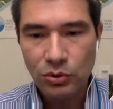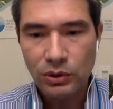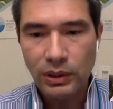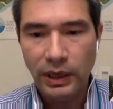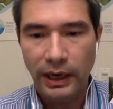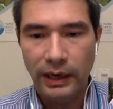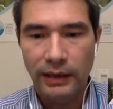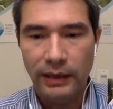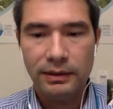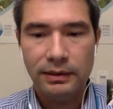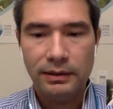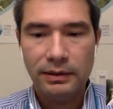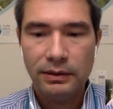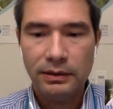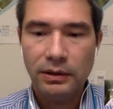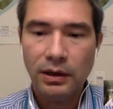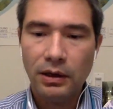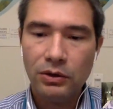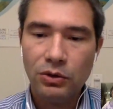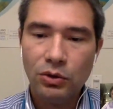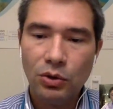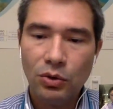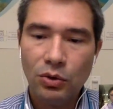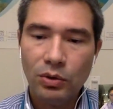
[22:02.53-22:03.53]
that.
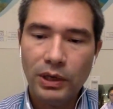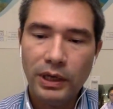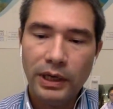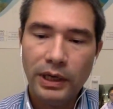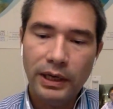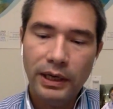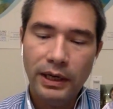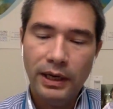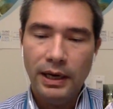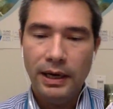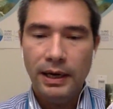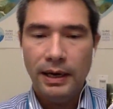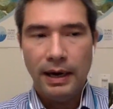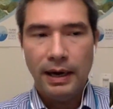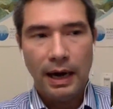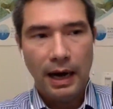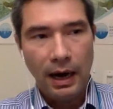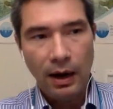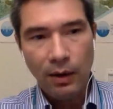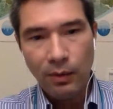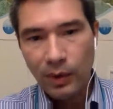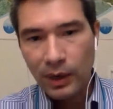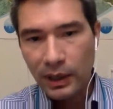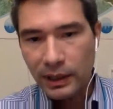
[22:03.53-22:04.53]
Not only
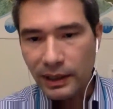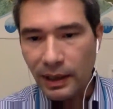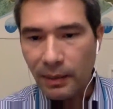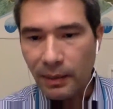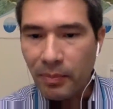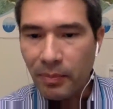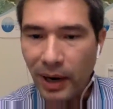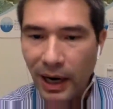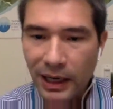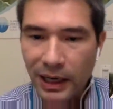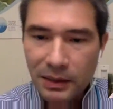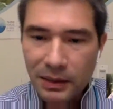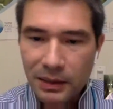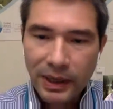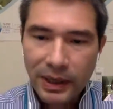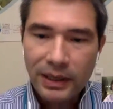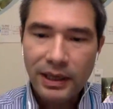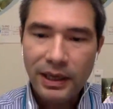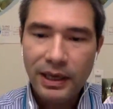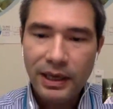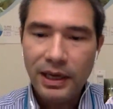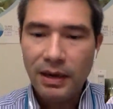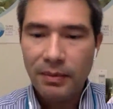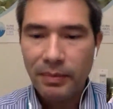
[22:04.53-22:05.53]
our department
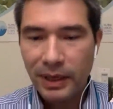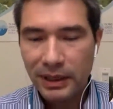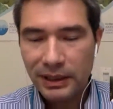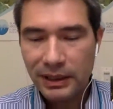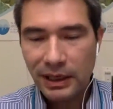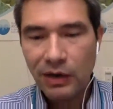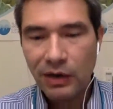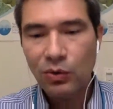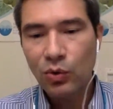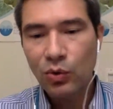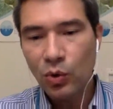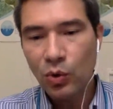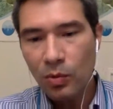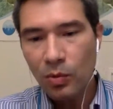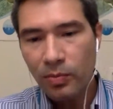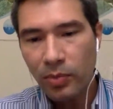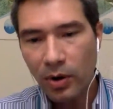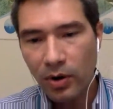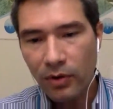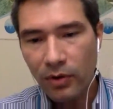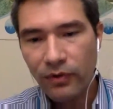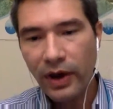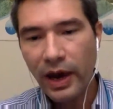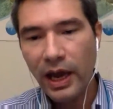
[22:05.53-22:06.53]
here, but a group
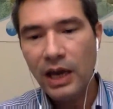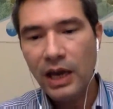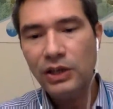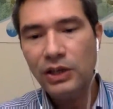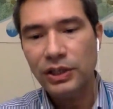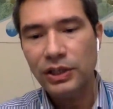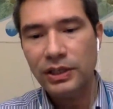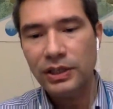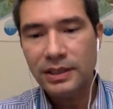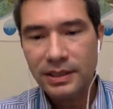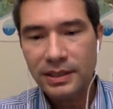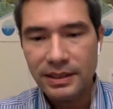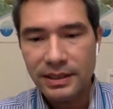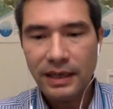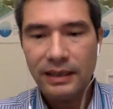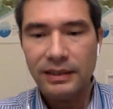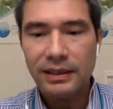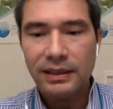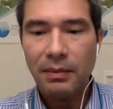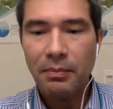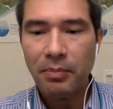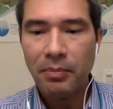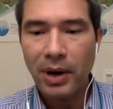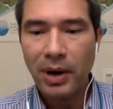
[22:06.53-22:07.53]
of agencies that
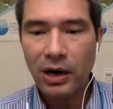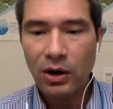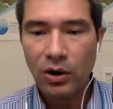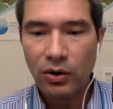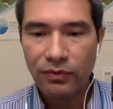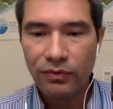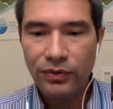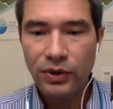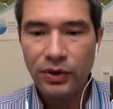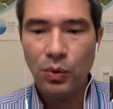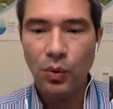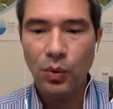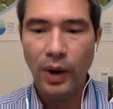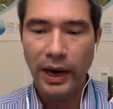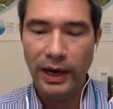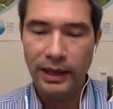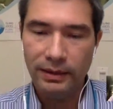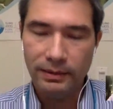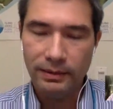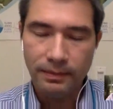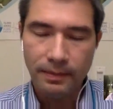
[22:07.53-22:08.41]
are part of UN.